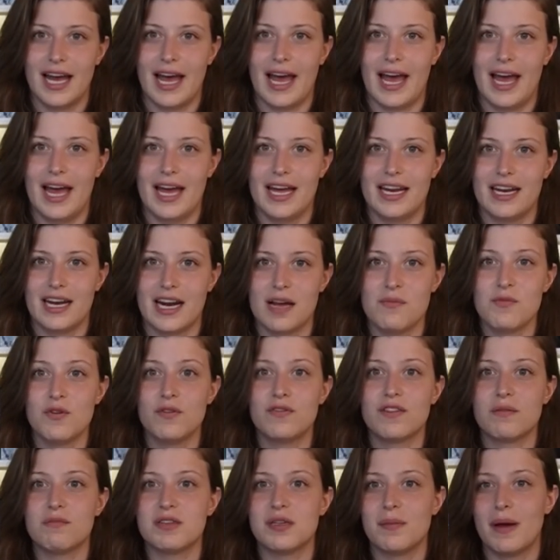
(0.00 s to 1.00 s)
and I
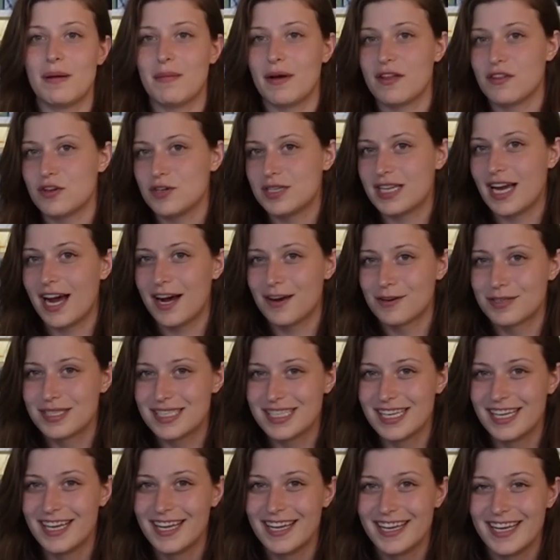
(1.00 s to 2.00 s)
moved them to my mother's
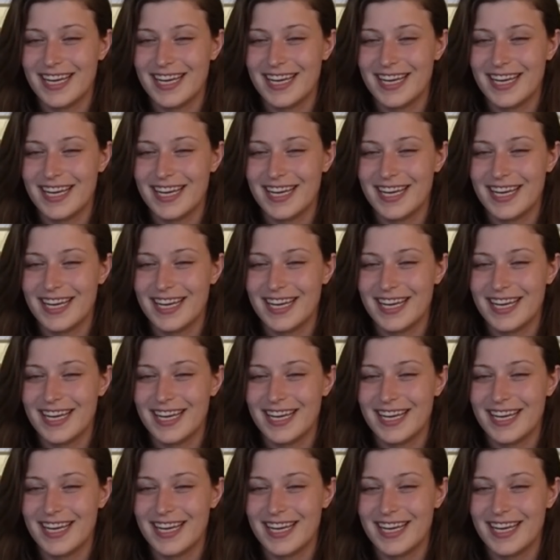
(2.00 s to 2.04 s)
house,